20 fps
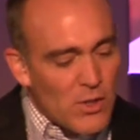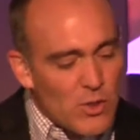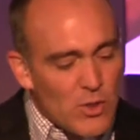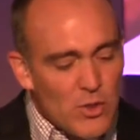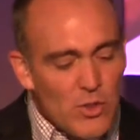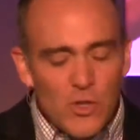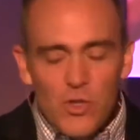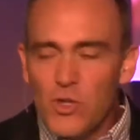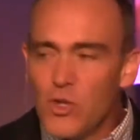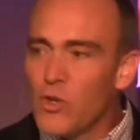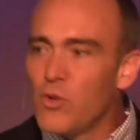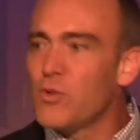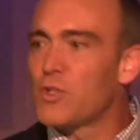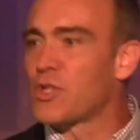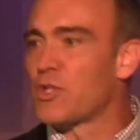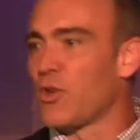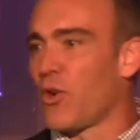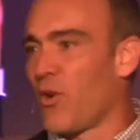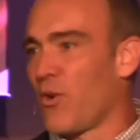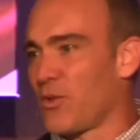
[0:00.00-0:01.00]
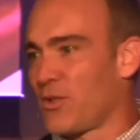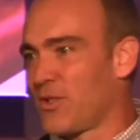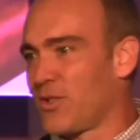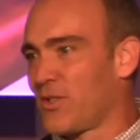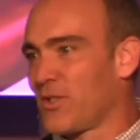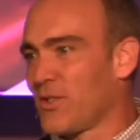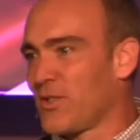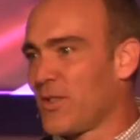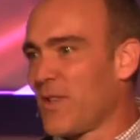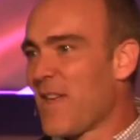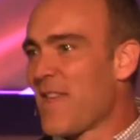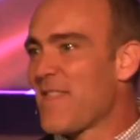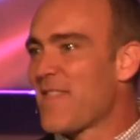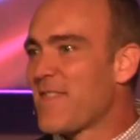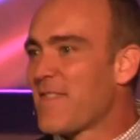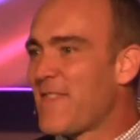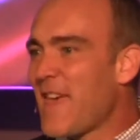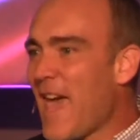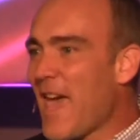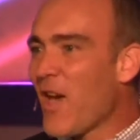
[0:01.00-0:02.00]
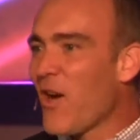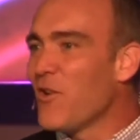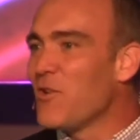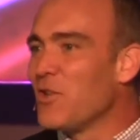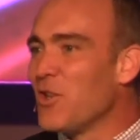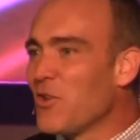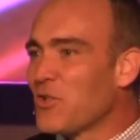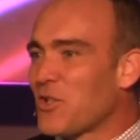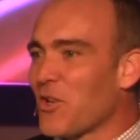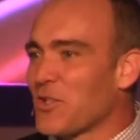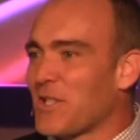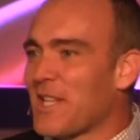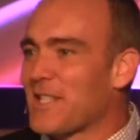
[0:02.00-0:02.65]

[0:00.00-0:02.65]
theopneustos.